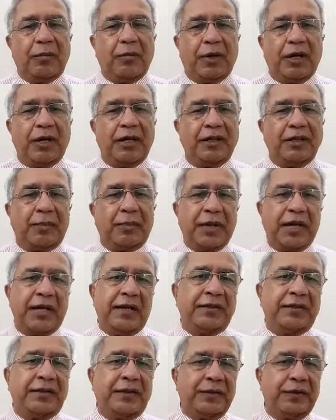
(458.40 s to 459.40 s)
But the
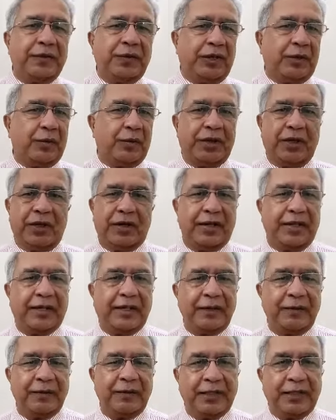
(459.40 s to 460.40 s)
parents of Zohra would not
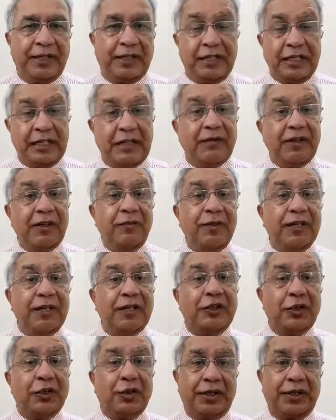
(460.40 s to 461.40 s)
agree with that, even
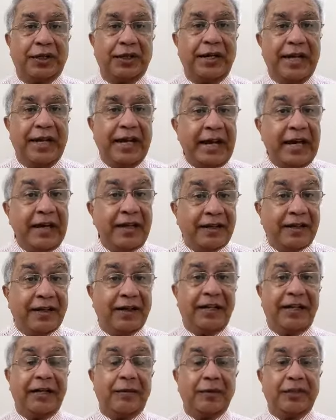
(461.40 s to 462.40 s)
when Zohra had
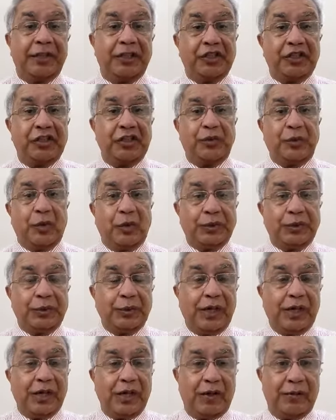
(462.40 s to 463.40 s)
claimed that she is
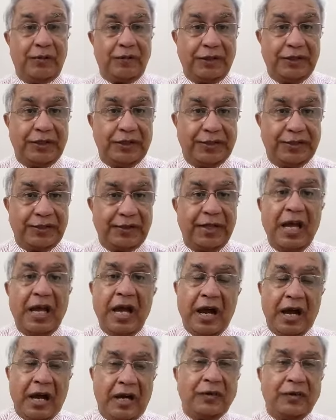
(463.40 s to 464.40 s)
also in love with Asghar
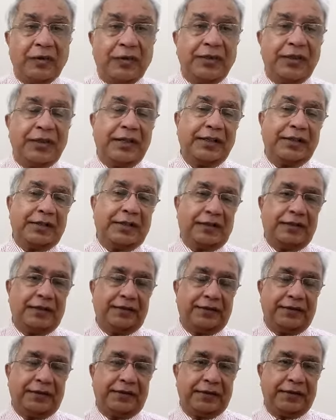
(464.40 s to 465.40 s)
after the death
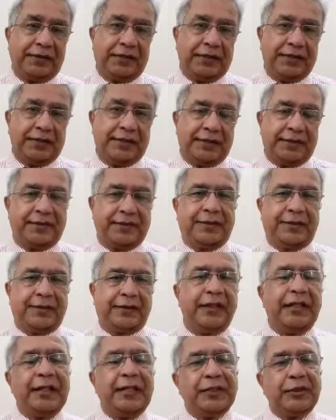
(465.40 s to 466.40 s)
of her
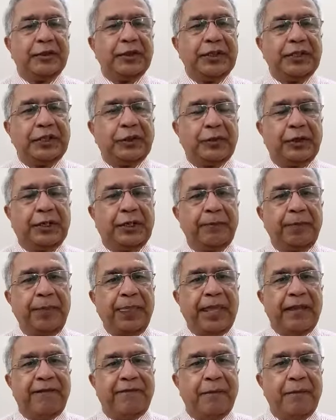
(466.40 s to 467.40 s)
sister. So in this way,
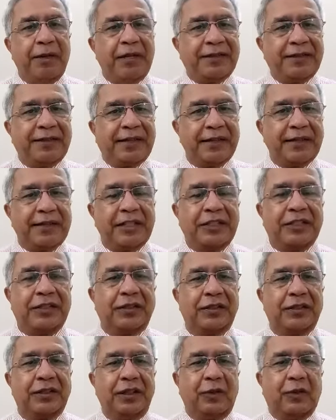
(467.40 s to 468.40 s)
women's
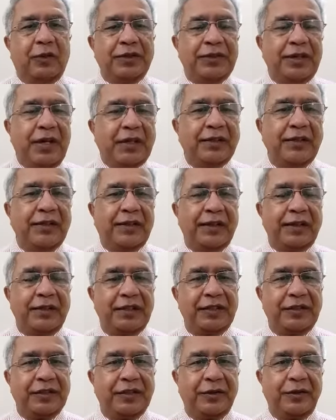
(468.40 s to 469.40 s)
condition was not the
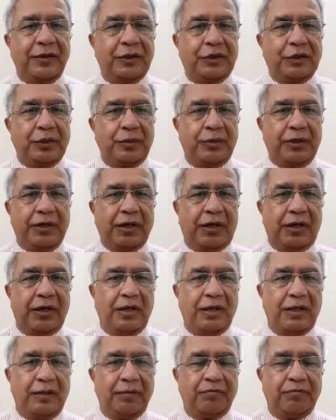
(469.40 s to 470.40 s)
condition which should be
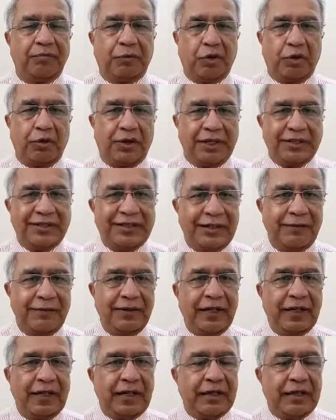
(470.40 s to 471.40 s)
called a
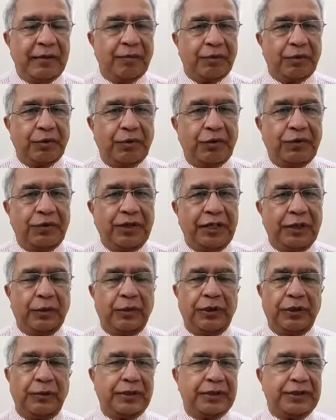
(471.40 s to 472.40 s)
progressive,
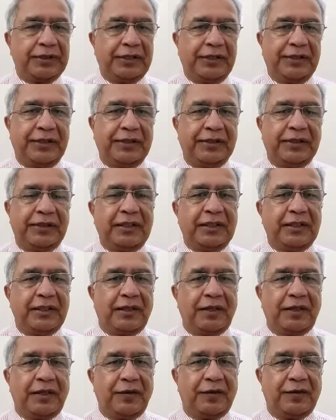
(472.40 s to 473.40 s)
improved. They were still the
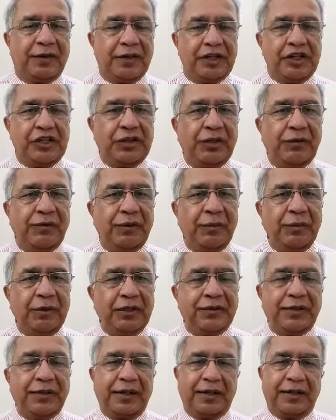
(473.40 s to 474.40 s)
kind of traditional
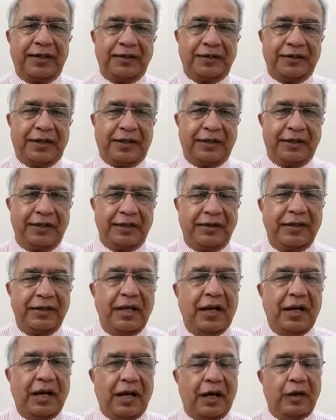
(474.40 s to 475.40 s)
women sitting inside their
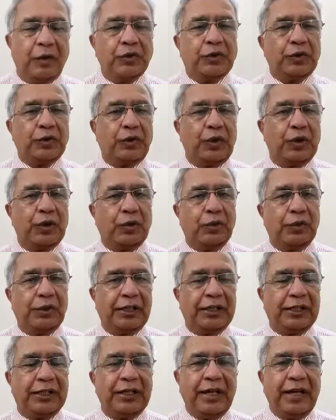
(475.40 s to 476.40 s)
household
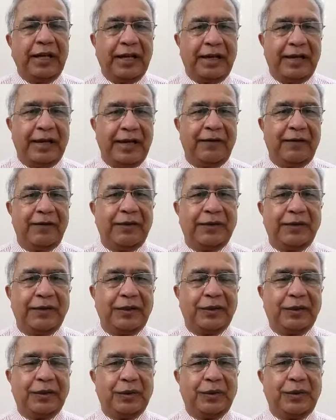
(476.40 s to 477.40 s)
only and having
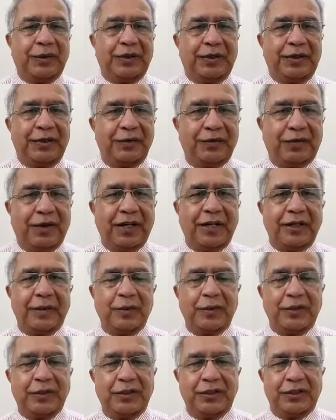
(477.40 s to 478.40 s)
their authority and
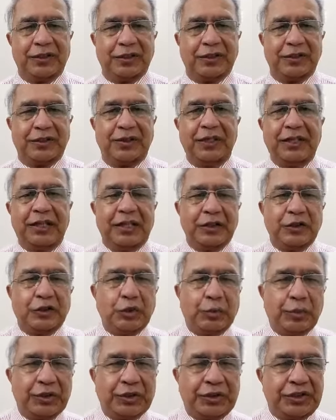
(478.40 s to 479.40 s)
fighting with each other,
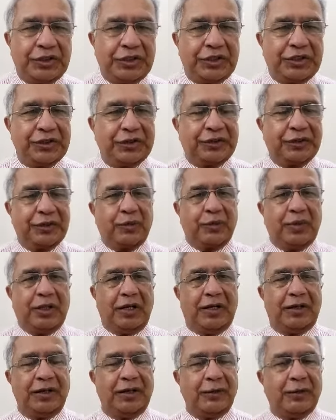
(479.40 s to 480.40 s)
superstitious as
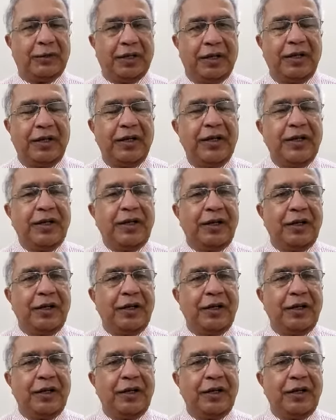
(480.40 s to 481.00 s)
well, and they were not